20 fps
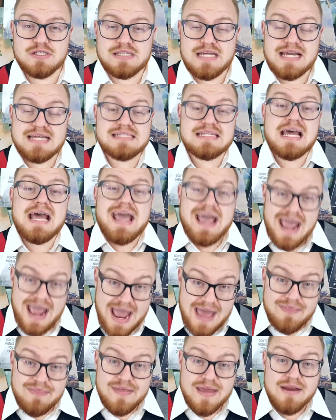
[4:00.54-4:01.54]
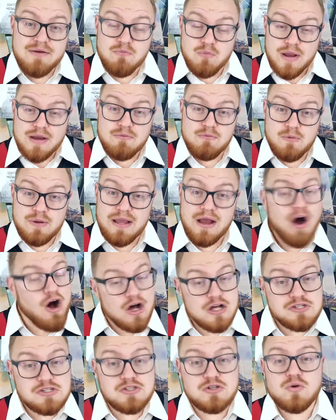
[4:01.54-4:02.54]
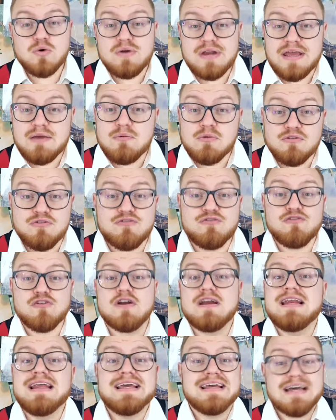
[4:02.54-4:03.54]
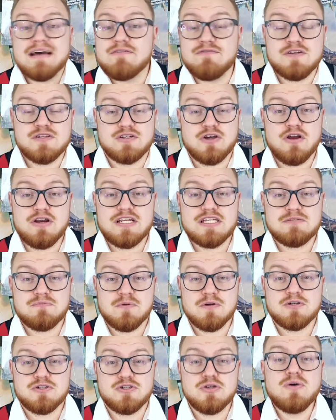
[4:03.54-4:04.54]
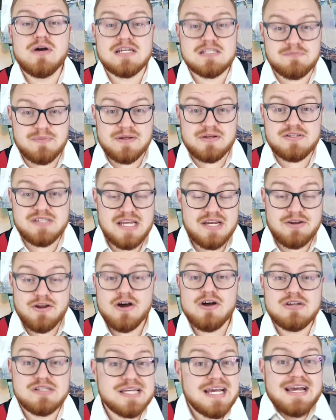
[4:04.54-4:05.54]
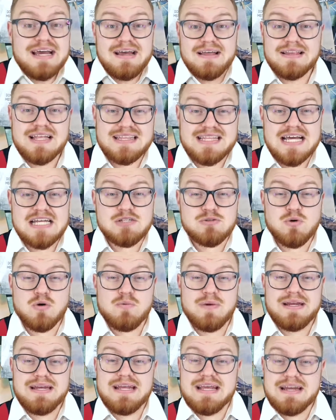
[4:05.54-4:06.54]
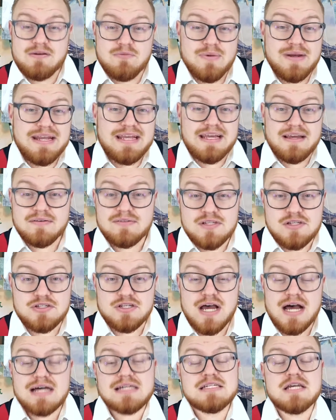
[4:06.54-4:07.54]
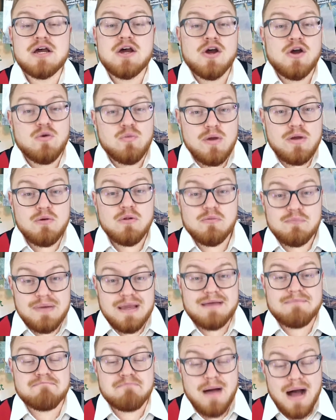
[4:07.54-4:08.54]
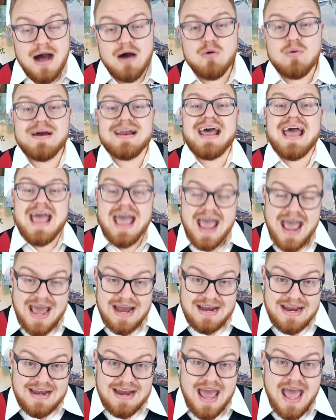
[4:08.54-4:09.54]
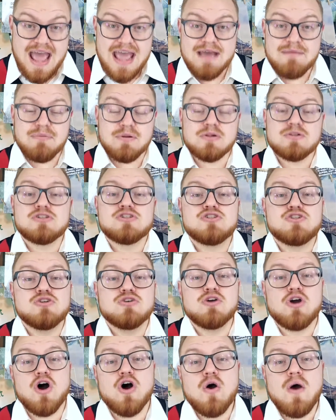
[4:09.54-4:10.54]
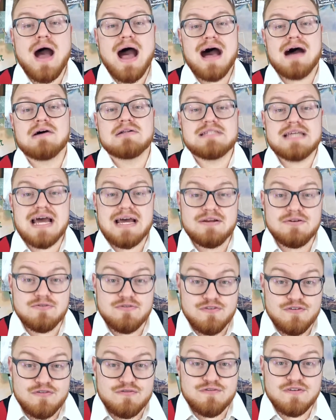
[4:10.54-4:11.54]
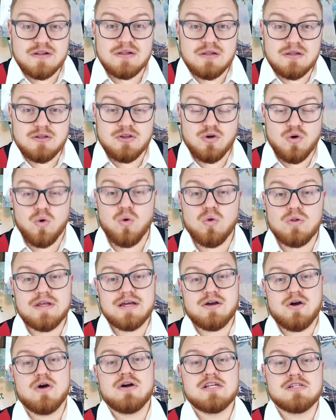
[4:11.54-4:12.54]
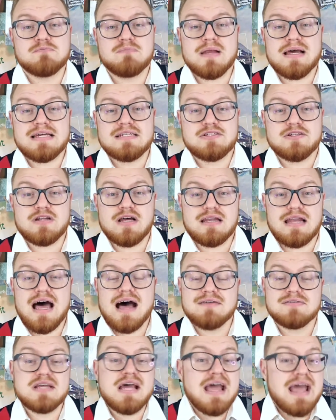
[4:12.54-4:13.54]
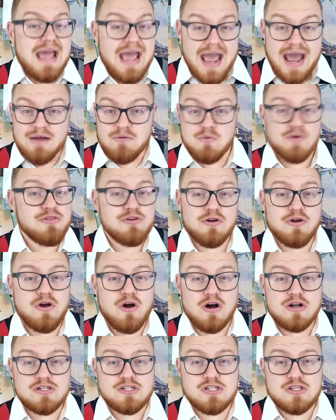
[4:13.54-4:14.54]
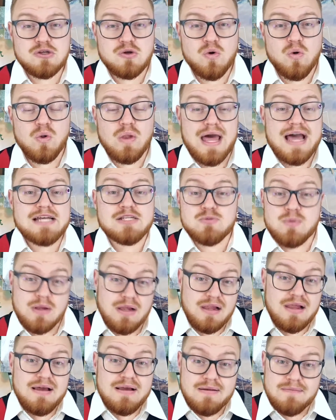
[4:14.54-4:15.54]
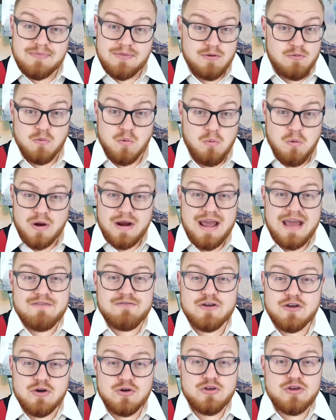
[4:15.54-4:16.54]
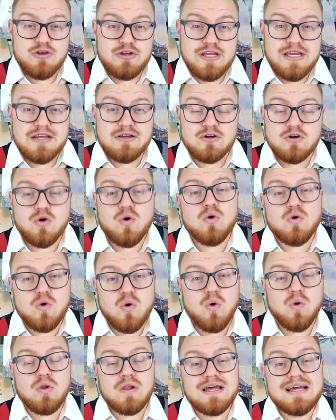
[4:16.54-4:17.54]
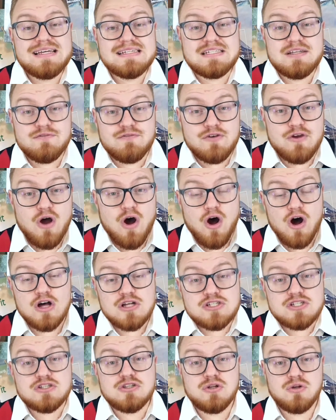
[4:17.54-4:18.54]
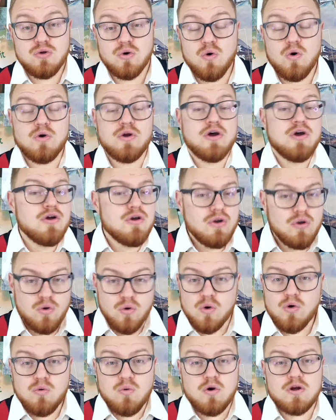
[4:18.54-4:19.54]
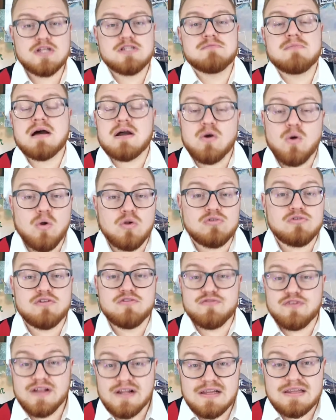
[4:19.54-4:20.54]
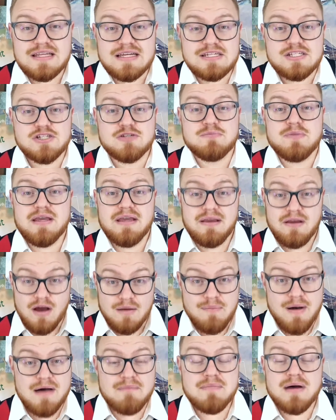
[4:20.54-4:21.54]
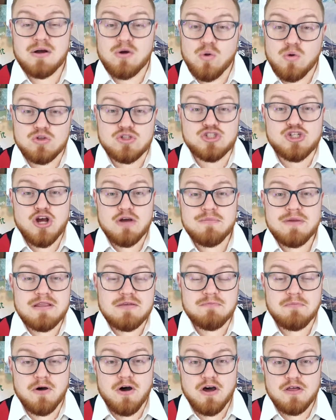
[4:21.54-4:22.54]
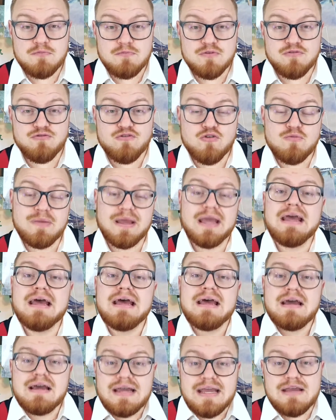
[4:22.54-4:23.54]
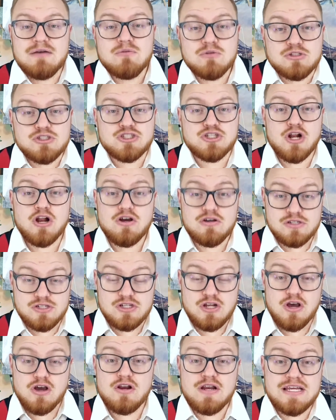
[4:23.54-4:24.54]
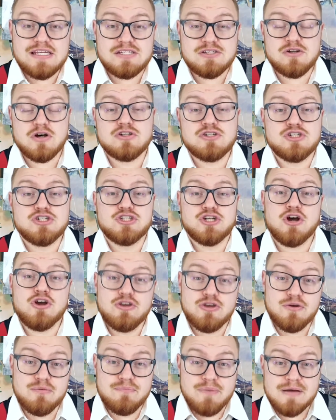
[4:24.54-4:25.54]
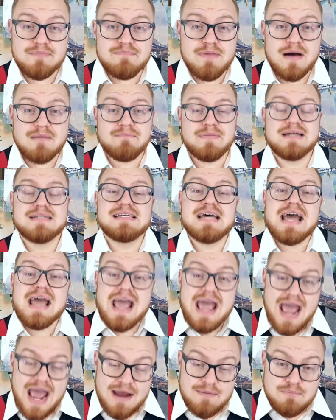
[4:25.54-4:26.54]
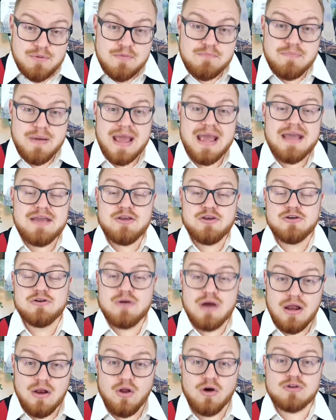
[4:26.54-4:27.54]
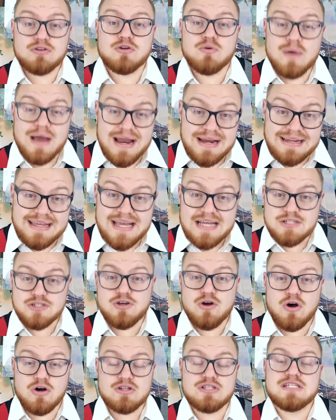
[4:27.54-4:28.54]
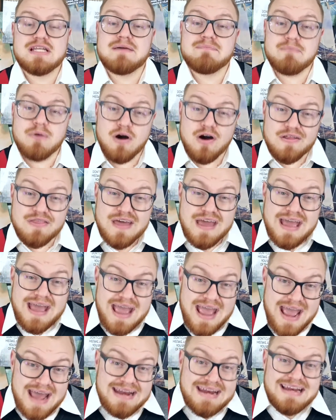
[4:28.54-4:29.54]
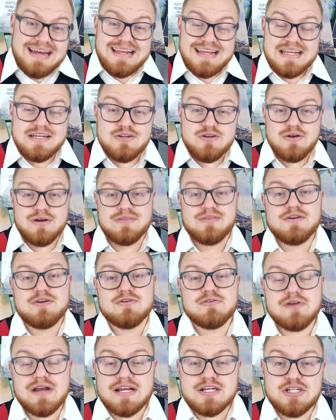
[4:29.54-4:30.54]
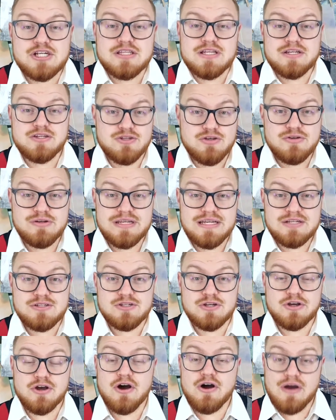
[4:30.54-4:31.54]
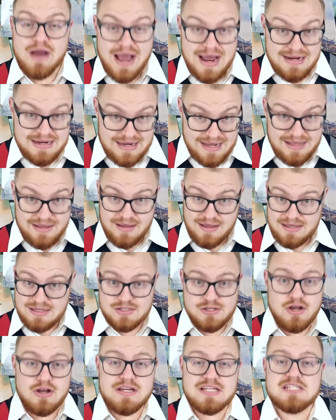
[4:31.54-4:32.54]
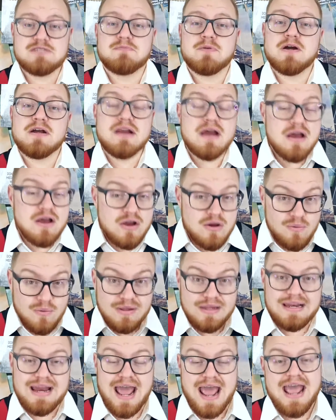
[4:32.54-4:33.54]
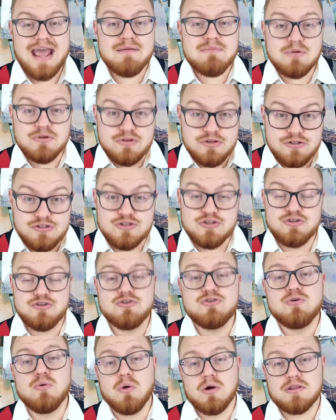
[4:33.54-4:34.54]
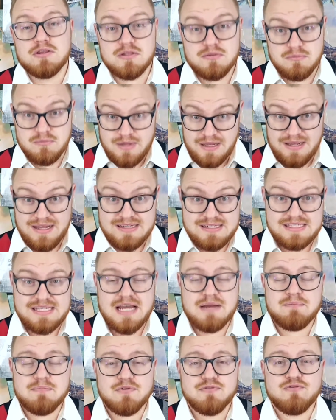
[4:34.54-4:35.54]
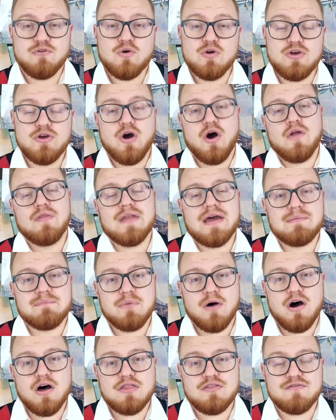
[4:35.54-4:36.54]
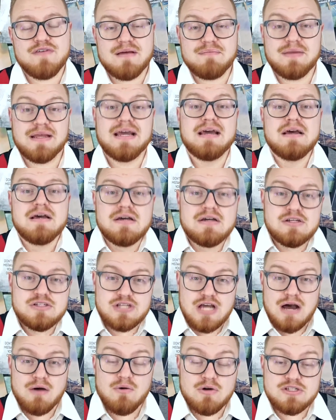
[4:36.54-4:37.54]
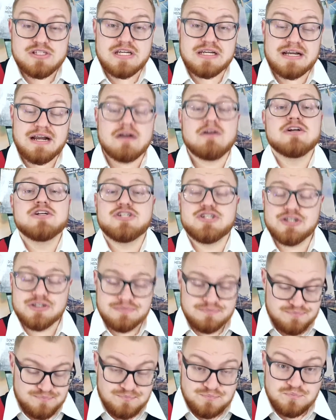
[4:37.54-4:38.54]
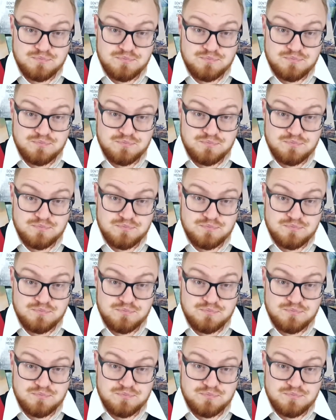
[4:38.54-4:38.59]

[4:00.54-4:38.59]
says. And then when we ask the Lord, he will freely give his Holy Spirit to us because he knows that that's what we need. And when he gives it to us, we will be empowered and enabled to go out and fulfill the call that God has placed on our lives. And with regards to the call as well, whatever your unique call is, if you ask the Lord, Lord, what is my call? Reveal things to me about my call. Show me the path before me. He will slowly start to show you bit by bit and prepare you along the way and get you onto that path and lead you in the direction that you need to go. And his Holy Spirit will enable you to do what he has set before you on that path, family. So I want to encourage you